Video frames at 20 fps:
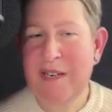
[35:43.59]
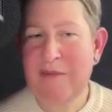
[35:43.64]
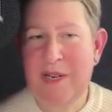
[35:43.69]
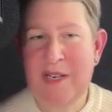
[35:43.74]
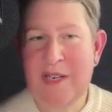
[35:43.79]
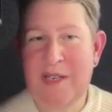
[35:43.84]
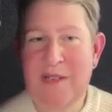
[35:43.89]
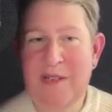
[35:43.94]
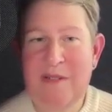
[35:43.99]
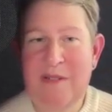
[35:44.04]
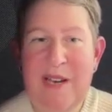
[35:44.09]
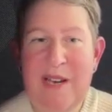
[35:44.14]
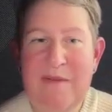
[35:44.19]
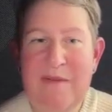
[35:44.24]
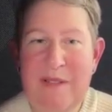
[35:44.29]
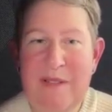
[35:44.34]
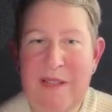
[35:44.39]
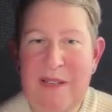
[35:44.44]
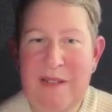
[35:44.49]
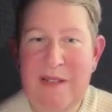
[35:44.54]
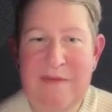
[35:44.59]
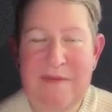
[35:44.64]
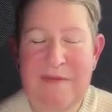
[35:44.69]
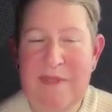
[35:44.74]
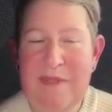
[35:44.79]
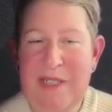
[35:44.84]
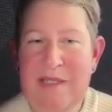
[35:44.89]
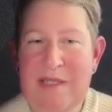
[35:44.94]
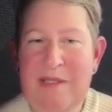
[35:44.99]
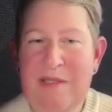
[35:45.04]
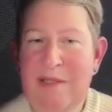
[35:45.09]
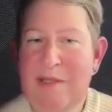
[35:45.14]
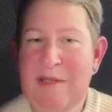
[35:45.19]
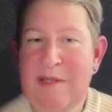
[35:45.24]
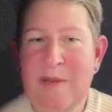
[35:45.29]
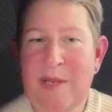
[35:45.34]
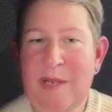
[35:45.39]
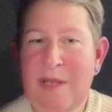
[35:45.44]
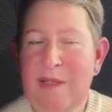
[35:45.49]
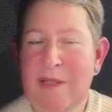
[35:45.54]
We do have a lot of nickel,
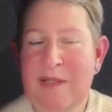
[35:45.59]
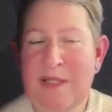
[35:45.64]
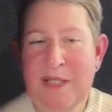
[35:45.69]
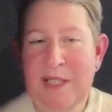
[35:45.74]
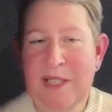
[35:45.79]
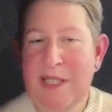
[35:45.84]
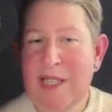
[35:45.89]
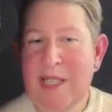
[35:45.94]
cobalt,